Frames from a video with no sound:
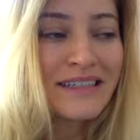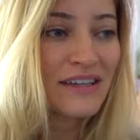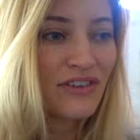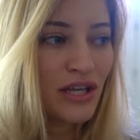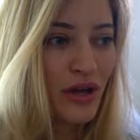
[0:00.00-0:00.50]
I
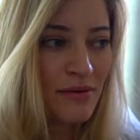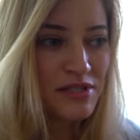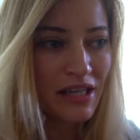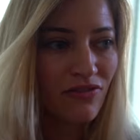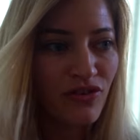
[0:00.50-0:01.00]
like video games,
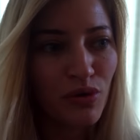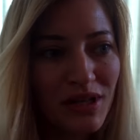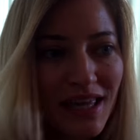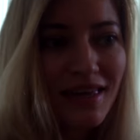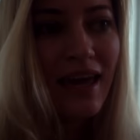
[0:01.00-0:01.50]
I like food,
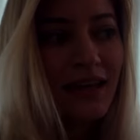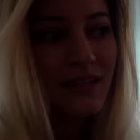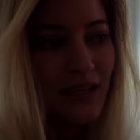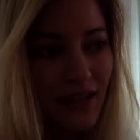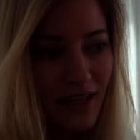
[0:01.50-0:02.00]
I like
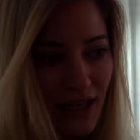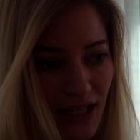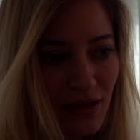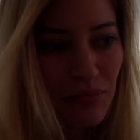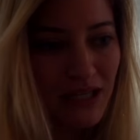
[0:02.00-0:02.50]
candy, I like
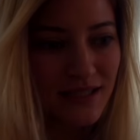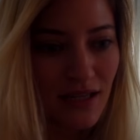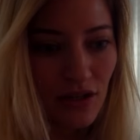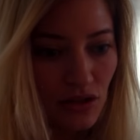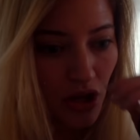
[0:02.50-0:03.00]
eating
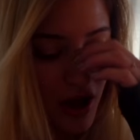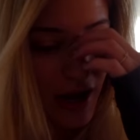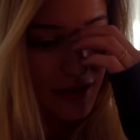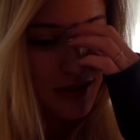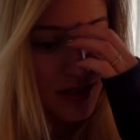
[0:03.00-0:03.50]
pizza a
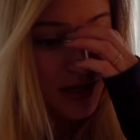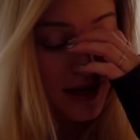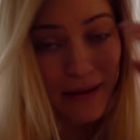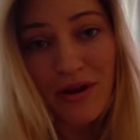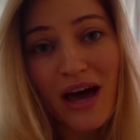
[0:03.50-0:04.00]
lot.
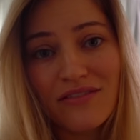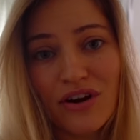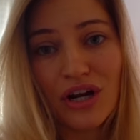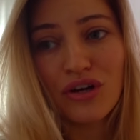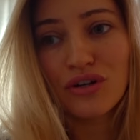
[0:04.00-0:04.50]
I'm not a
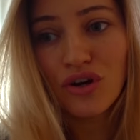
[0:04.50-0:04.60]
very good